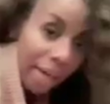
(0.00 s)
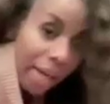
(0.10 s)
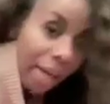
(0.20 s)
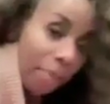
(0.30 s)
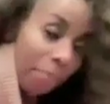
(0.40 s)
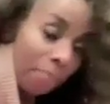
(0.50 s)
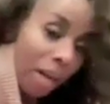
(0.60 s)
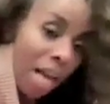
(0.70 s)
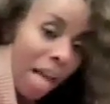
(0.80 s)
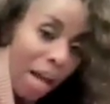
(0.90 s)
it here.
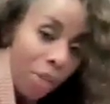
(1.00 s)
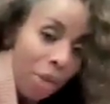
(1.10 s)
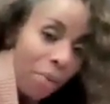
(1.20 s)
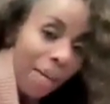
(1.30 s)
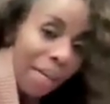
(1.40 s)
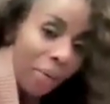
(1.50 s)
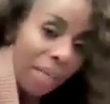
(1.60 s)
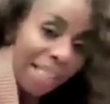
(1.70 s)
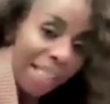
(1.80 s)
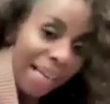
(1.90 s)
And when you're ready, we're
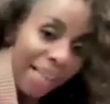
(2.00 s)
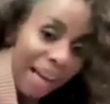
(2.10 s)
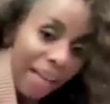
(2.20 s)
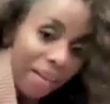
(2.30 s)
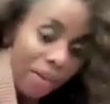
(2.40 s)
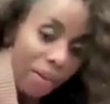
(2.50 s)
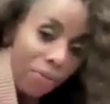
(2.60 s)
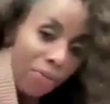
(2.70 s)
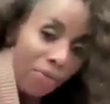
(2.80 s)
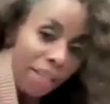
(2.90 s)
gonna take that
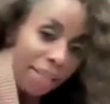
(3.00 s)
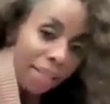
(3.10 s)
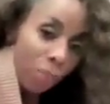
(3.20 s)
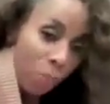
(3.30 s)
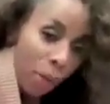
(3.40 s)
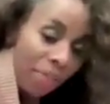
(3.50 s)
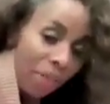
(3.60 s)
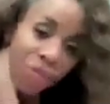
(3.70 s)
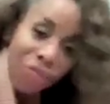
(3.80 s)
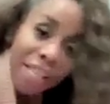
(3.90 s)
foot, one of
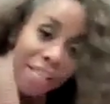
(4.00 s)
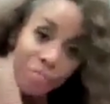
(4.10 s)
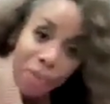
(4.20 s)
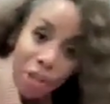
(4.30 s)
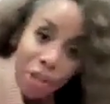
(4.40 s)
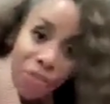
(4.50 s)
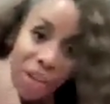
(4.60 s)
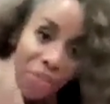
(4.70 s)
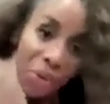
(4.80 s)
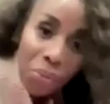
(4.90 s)
our feet, pick your
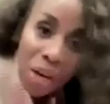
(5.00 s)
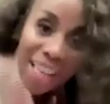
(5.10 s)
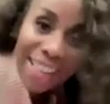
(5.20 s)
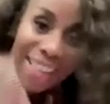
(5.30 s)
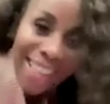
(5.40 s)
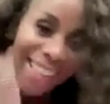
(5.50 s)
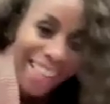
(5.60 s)
favorite one,